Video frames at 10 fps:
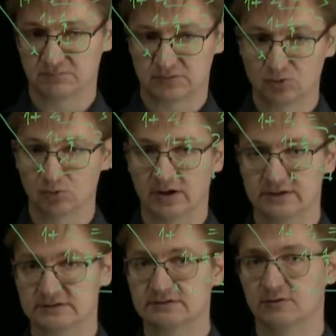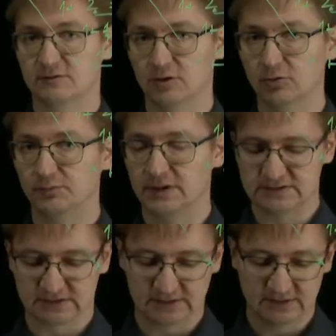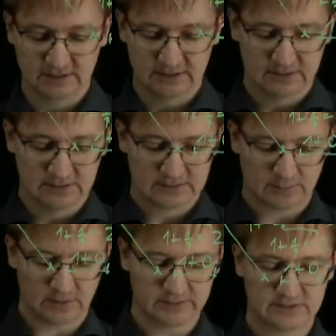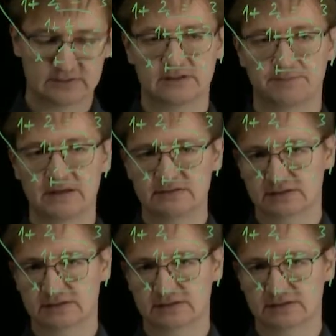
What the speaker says: 2 lines of code, basically. The one is the base